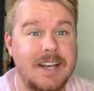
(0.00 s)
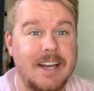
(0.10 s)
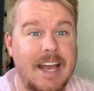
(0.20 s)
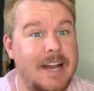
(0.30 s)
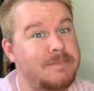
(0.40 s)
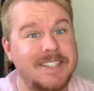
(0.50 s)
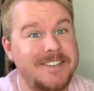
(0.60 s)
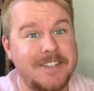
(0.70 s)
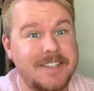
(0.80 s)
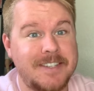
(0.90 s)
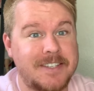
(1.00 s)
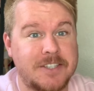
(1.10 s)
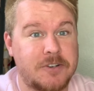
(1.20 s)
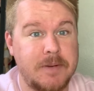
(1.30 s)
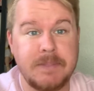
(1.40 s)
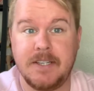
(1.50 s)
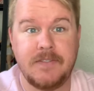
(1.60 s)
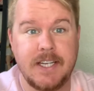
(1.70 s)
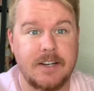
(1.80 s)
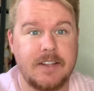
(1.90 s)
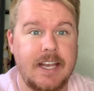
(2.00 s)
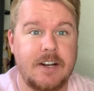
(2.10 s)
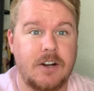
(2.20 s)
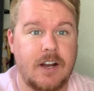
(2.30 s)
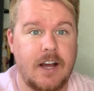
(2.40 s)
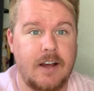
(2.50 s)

And I'm still just as descriptive a year later.